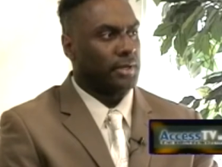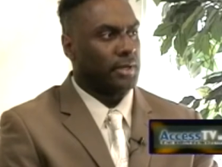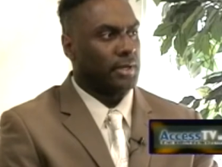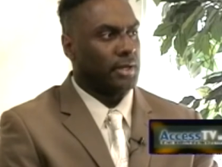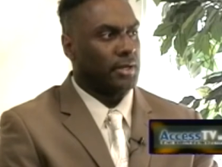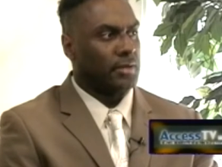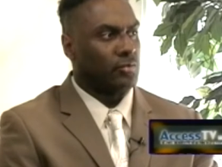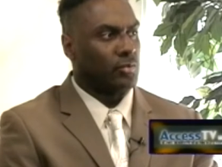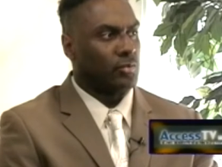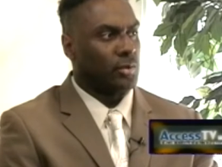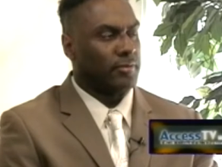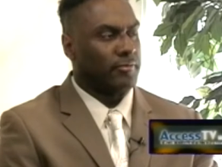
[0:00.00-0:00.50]

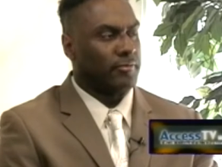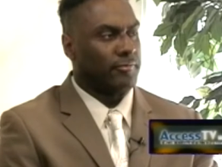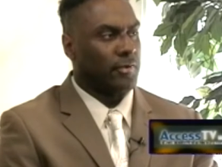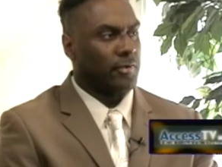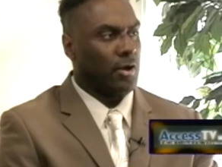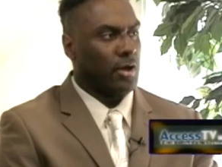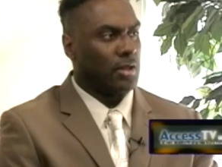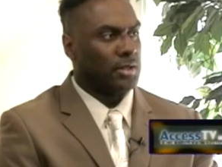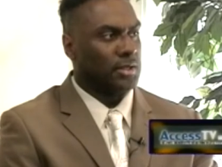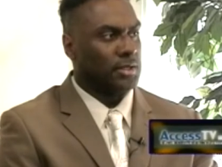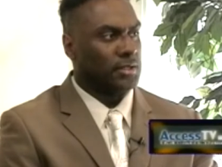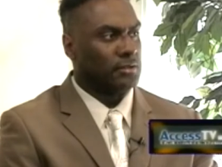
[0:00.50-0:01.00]
and we are
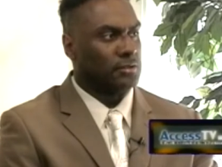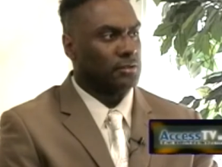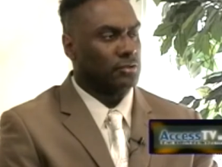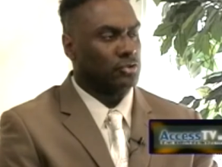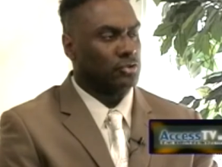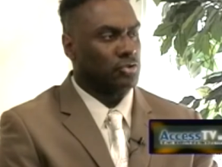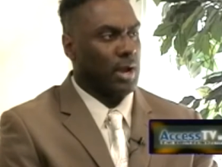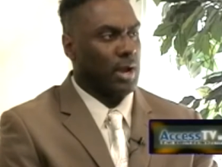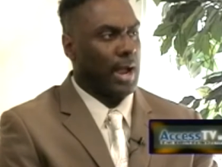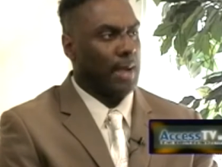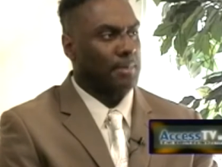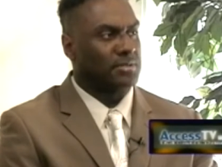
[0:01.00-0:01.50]
falling into
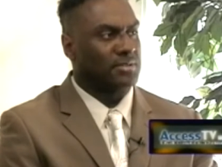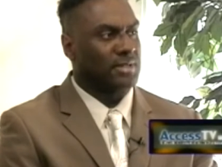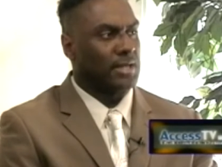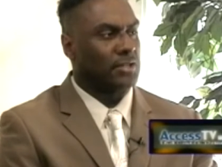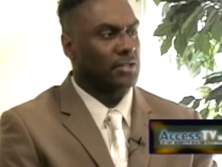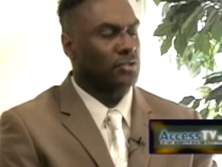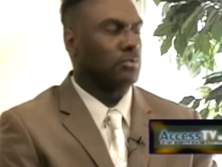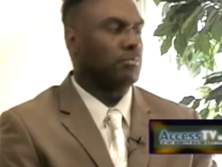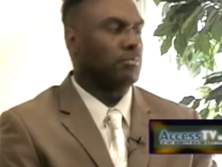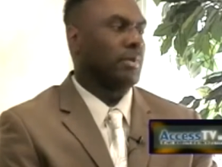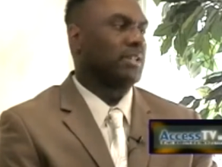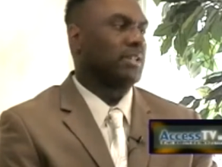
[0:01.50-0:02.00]
traps, like
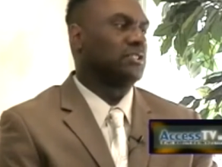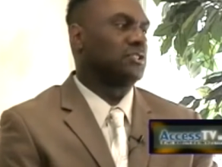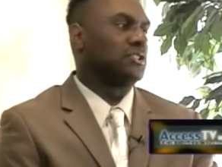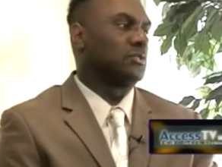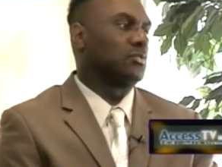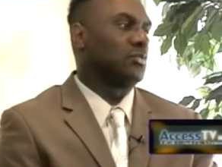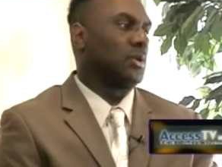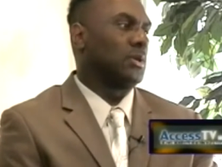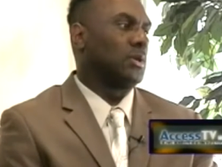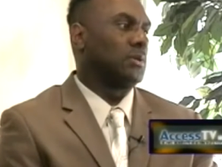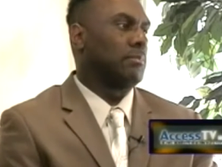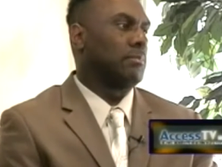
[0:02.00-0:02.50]
you
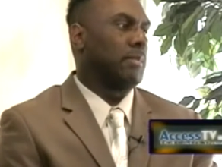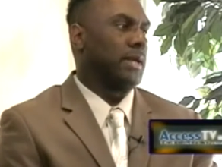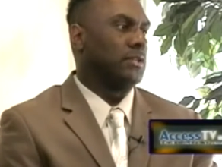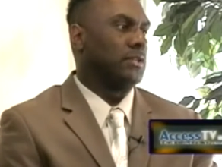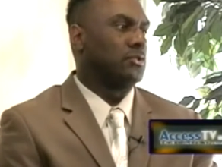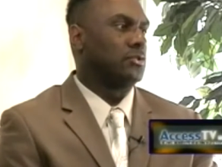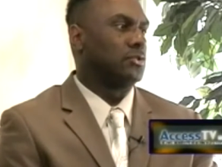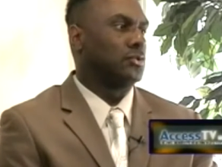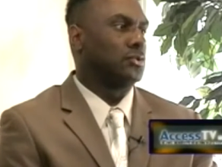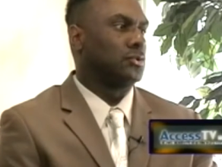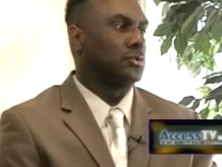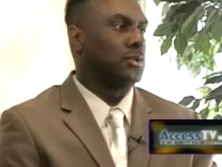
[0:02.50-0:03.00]
mentioned, with
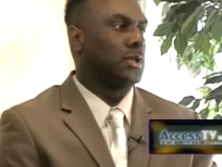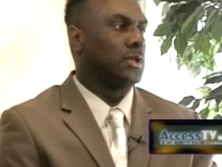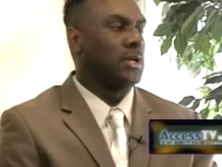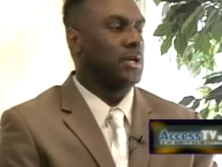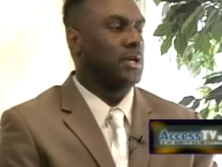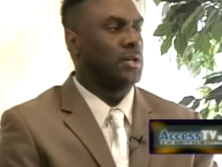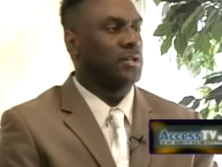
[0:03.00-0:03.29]
mental,